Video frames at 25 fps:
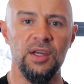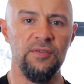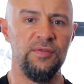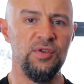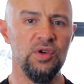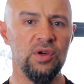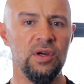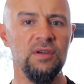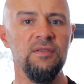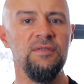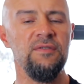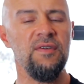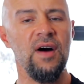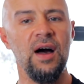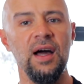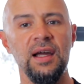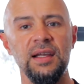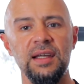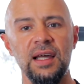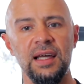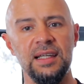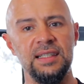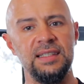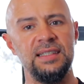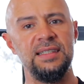If you can
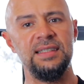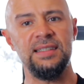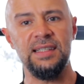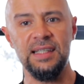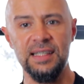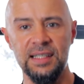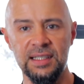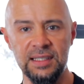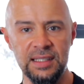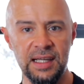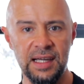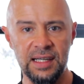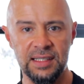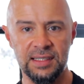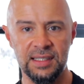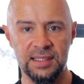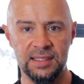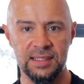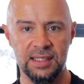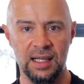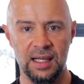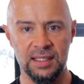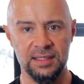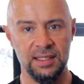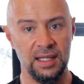find a single
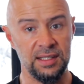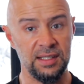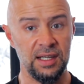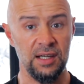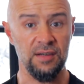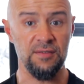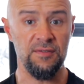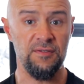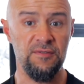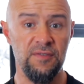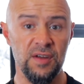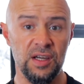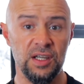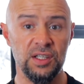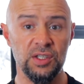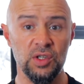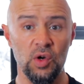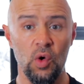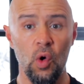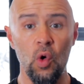exercise that can fix